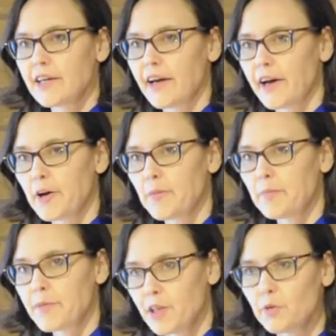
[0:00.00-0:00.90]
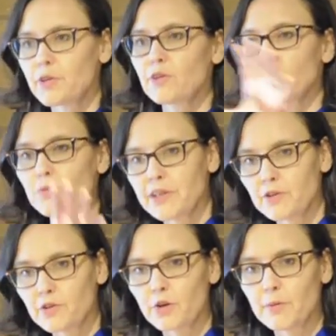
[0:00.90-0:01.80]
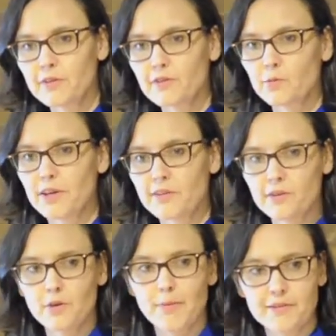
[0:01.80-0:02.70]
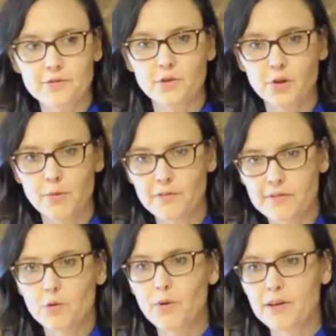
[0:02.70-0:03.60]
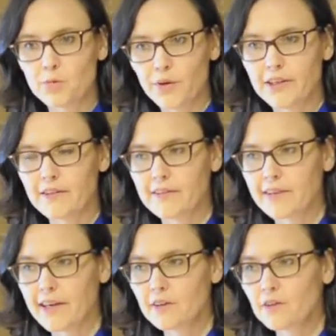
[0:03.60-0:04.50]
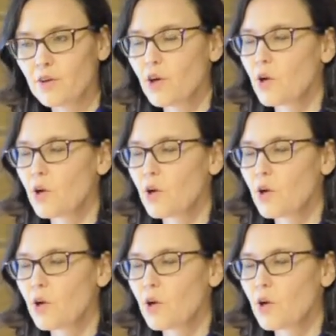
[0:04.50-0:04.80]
your adrenal hormones with your menstrual hormones at one point in the cycle,